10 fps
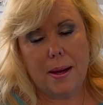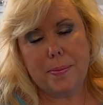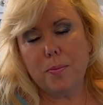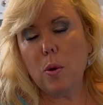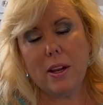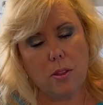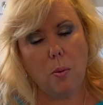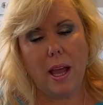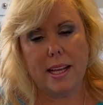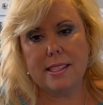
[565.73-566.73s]
One of the
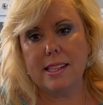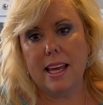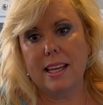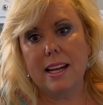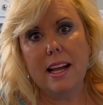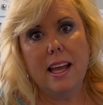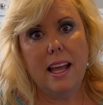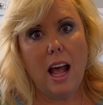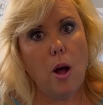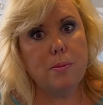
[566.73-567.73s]
ways that
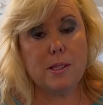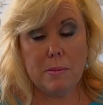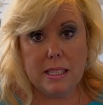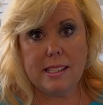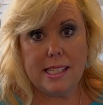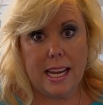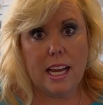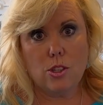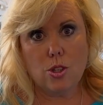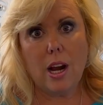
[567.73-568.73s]
helps me stay
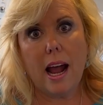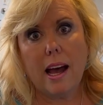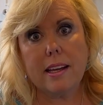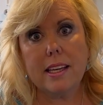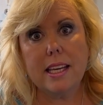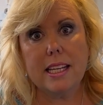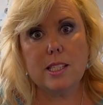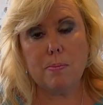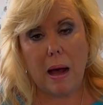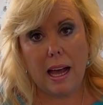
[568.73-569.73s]
on track is
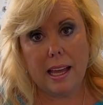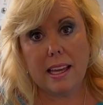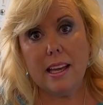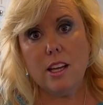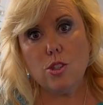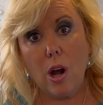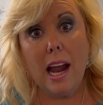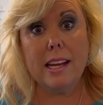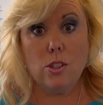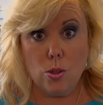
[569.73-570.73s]
by
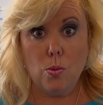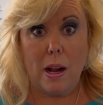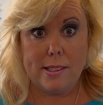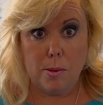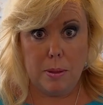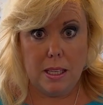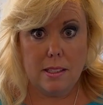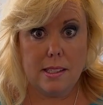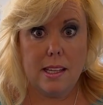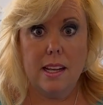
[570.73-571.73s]
trying new
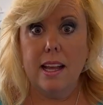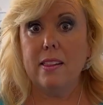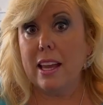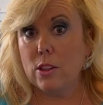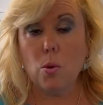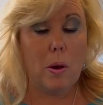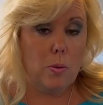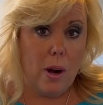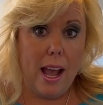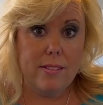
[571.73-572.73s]
recipes, like the one
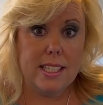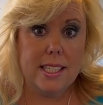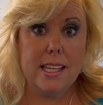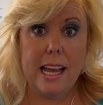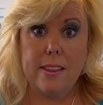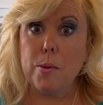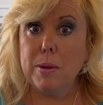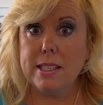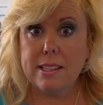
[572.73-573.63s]
we're having today, the pizza